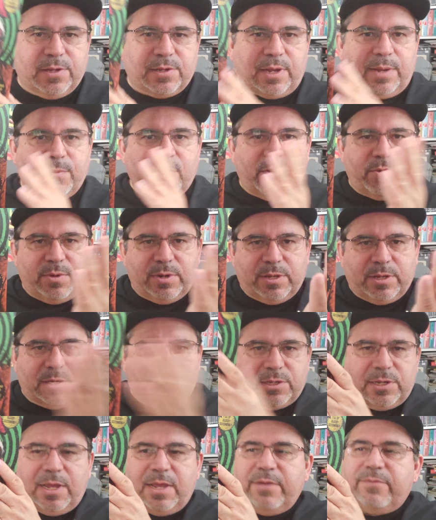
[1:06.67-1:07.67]
is I'm going to
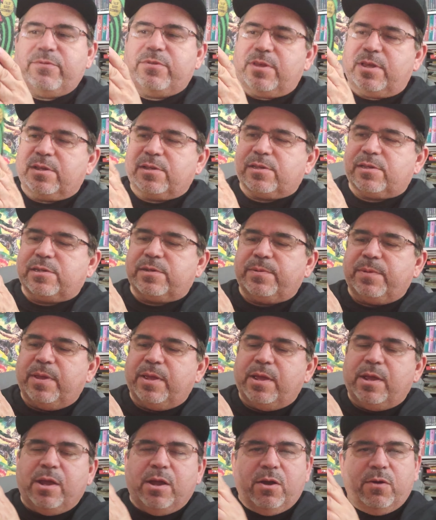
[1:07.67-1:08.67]
save this
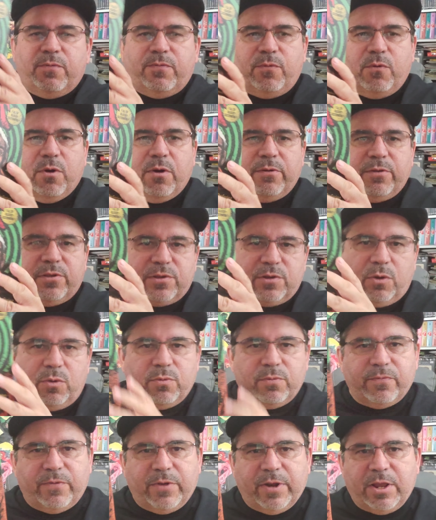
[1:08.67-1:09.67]
for its
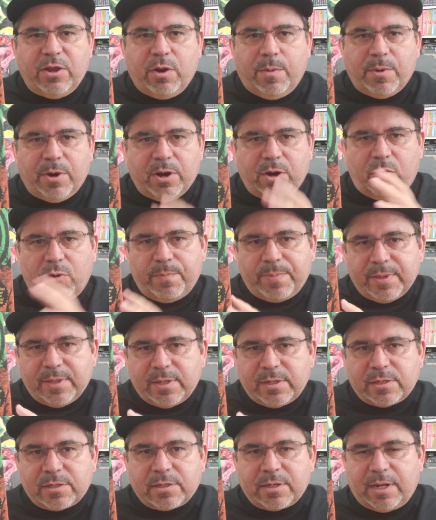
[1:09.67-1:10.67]
own video. I'm going to open
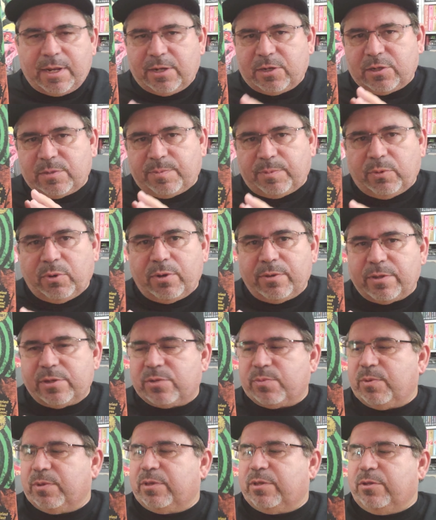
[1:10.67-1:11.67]
this and explore
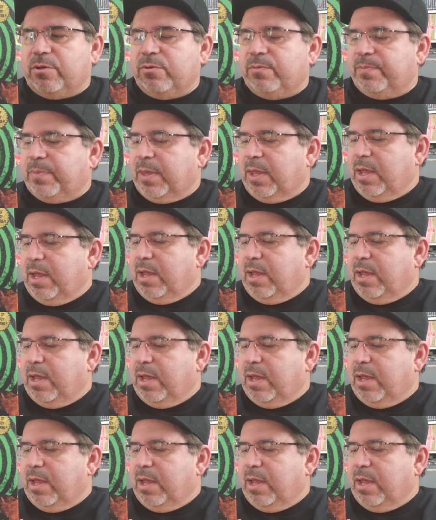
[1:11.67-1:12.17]
this with you.